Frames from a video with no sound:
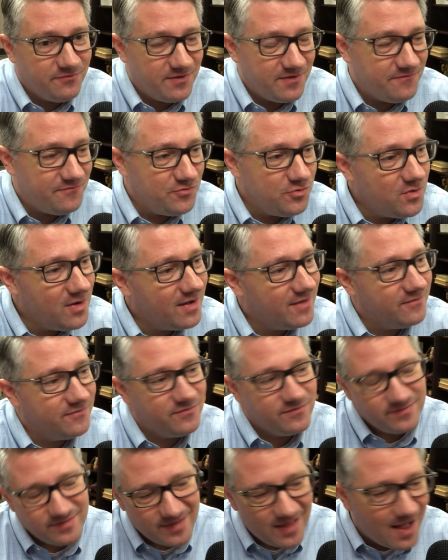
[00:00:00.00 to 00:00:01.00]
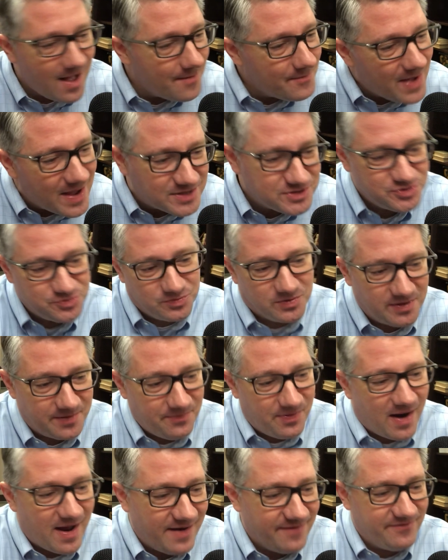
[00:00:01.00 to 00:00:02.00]
If you have, I'm actually really
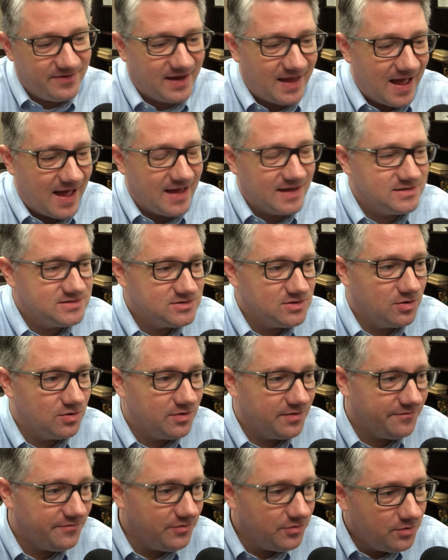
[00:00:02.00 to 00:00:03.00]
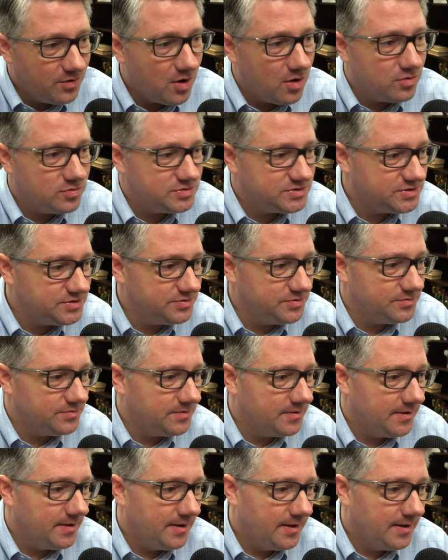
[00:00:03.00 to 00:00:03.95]
proud of it, guys. So if you go to